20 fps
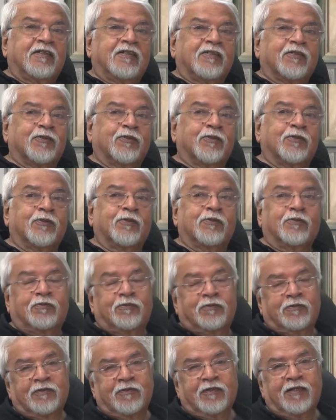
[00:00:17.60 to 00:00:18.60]
So,
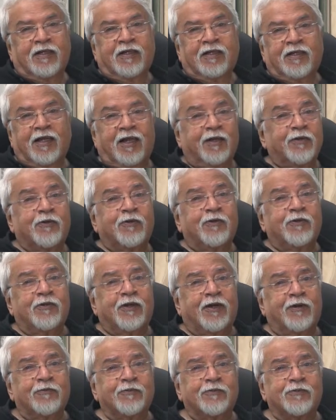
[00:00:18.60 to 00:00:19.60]
I don't know
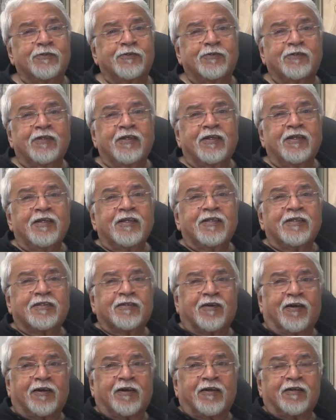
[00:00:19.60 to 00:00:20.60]
how to
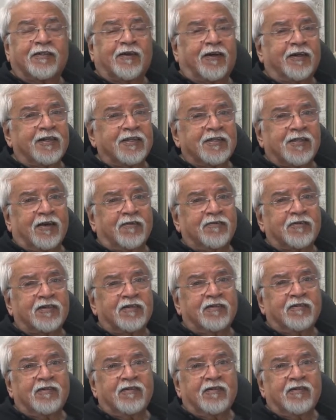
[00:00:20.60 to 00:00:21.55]
sort, sort this out.